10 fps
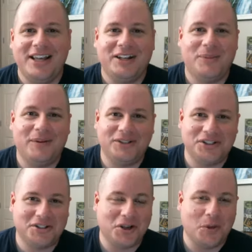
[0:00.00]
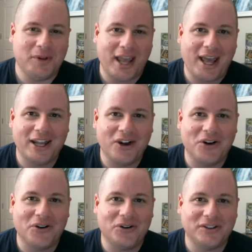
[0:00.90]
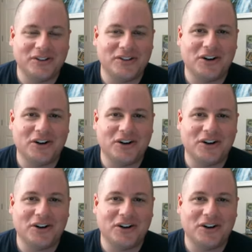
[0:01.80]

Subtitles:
to be able to just go up to any girl and just